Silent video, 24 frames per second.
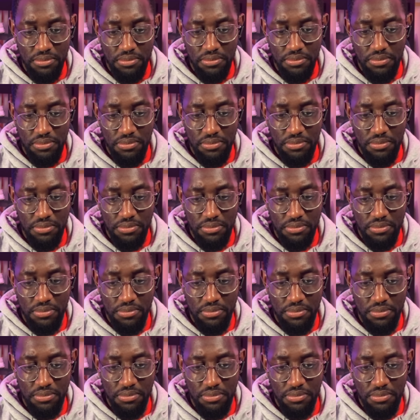
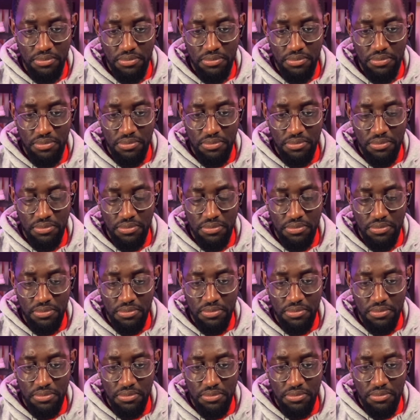
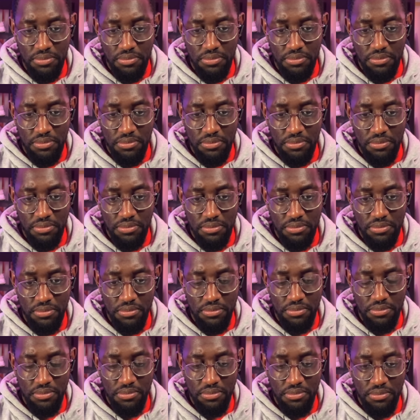
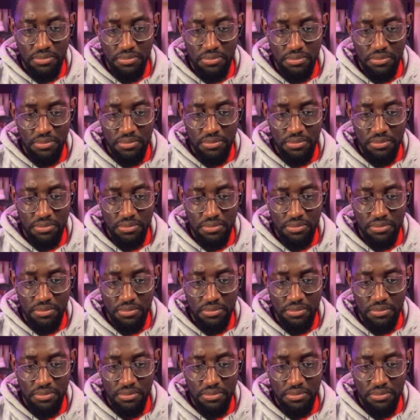[no speech]